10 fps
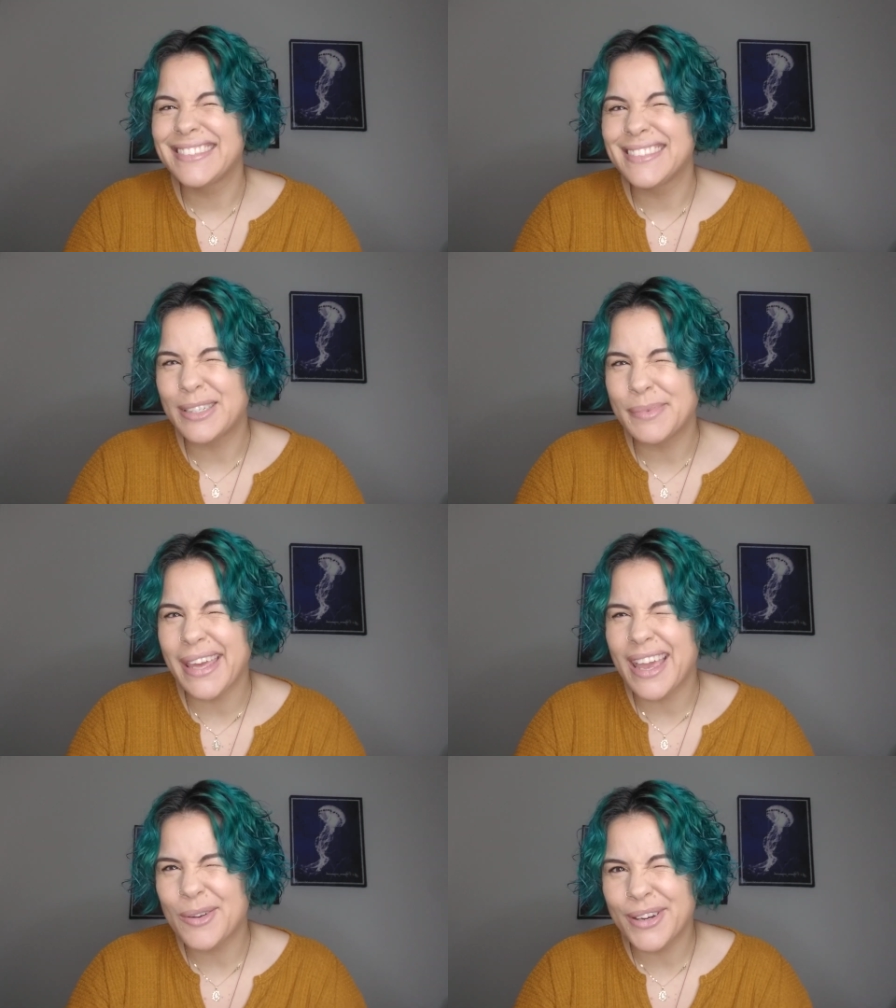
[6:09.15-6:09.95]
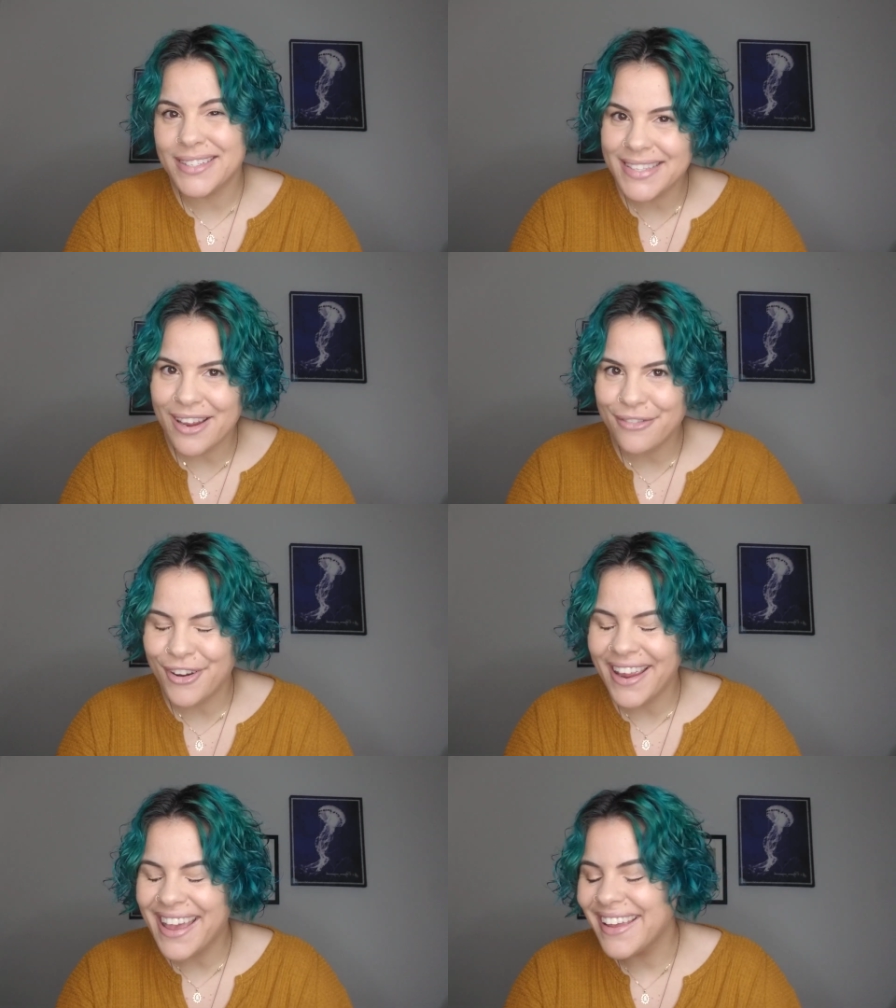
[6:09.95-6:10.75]
Little play on words there
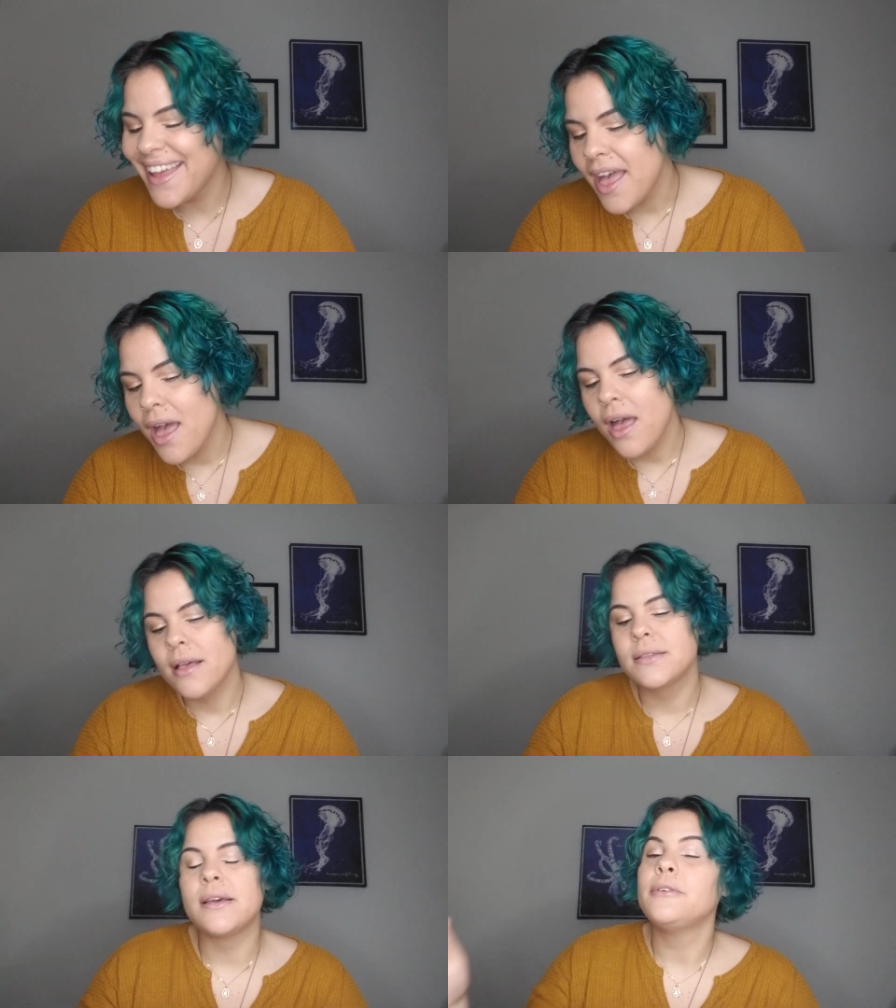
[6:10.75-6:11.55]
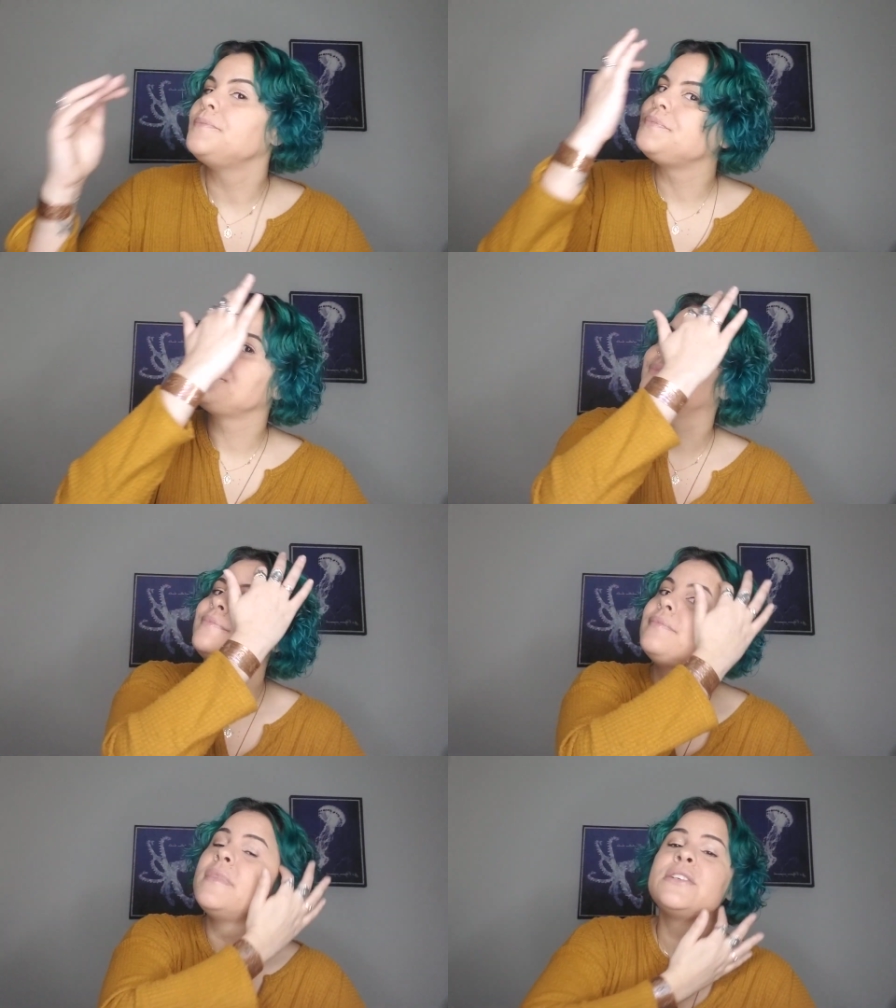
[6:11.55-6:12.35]
for you. So
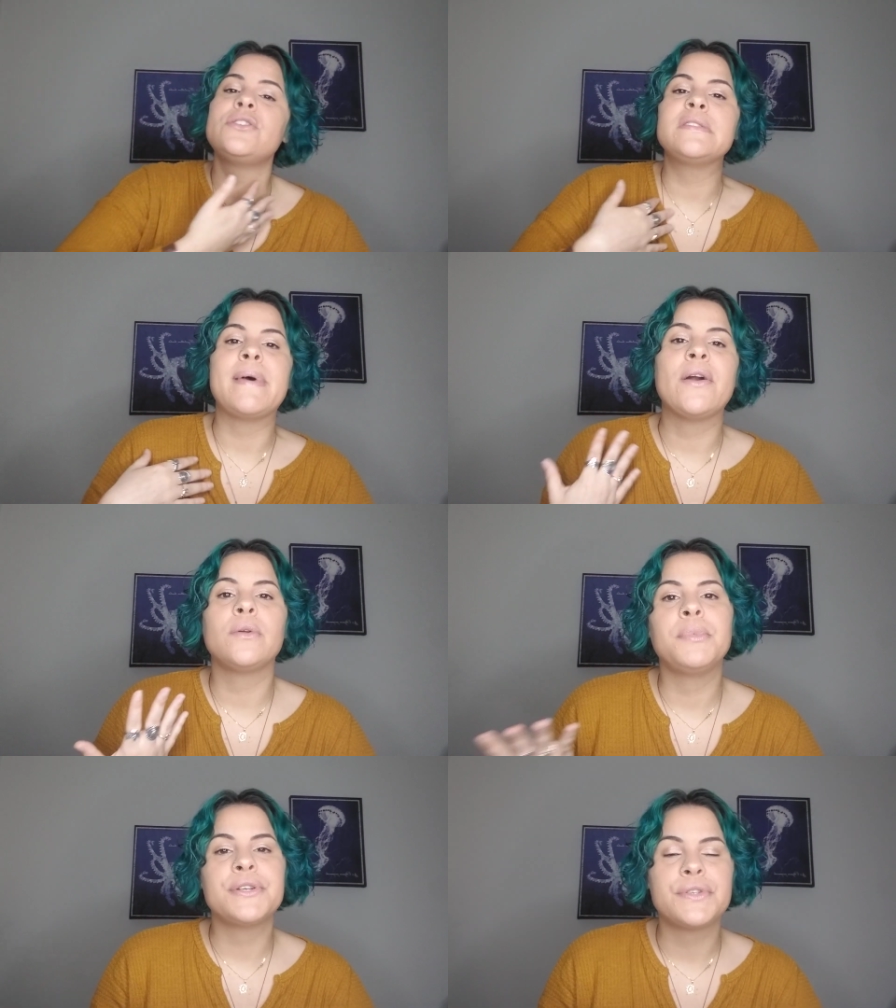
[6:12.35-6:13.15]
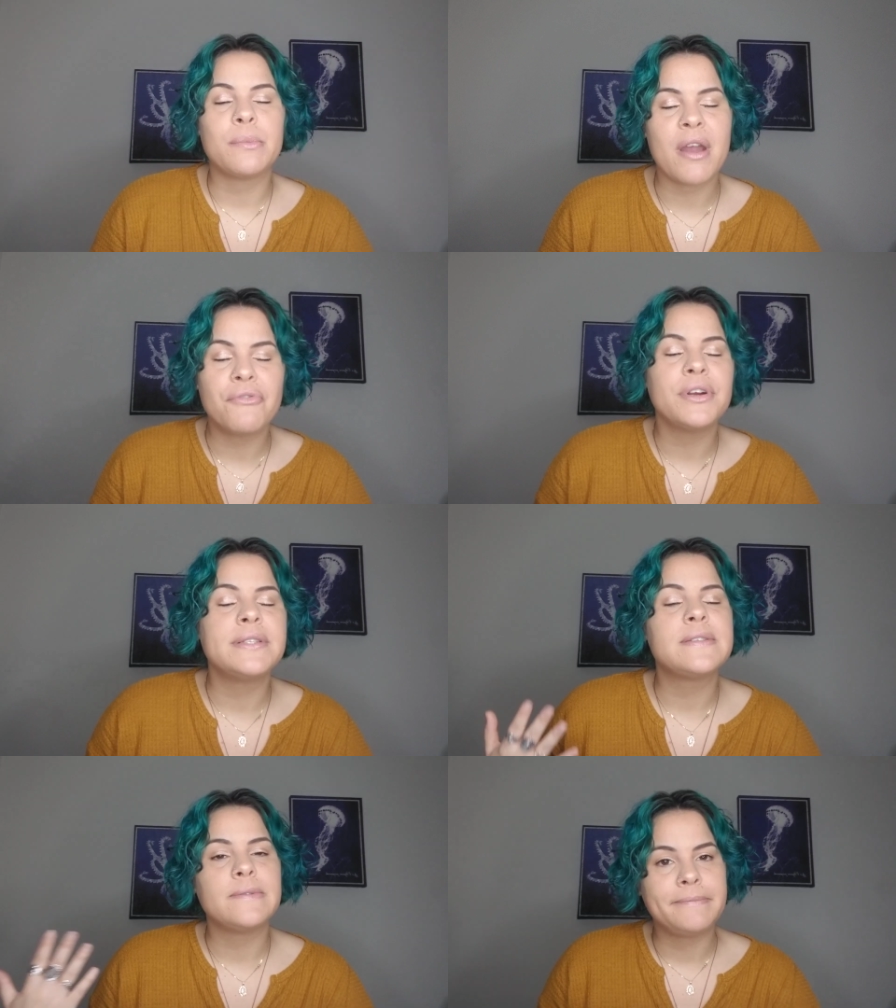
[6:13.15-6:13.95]
that's just my own personal preference.